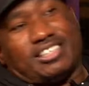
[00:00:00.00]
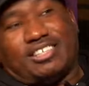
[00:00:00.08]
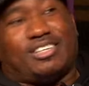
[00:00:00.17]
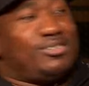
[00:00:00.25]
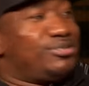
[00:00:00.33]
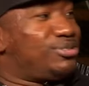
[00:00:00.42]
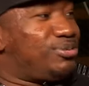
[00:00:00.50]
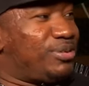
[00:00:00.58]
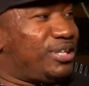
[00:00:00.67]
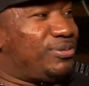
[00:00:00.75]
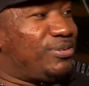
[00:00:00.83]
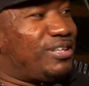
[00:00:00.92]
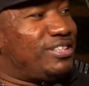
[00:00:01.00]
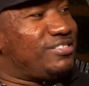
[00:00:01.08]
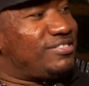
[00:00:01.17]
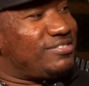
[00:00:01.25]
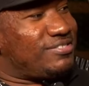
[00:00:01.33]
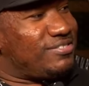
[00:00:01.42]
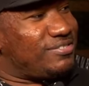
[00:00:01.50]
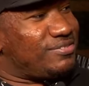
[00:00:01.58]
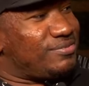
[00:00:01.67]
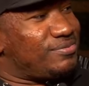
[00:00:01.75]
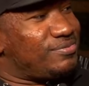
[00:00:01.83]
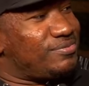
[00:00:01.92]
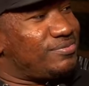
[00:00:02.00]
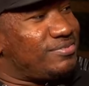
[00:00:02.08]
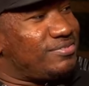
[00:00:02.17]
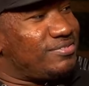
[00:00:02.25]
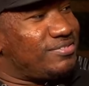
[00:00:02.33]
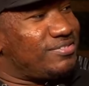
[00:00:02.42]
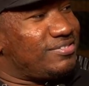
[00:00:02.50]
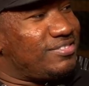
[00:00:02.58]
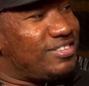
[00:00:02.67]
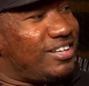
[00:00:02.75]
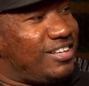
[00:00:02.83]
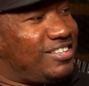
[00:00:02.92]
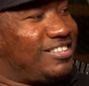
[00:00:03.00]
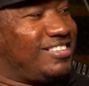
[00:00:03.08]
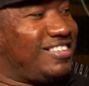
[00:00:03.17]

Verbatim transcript: and old 21. And he 21. Yes.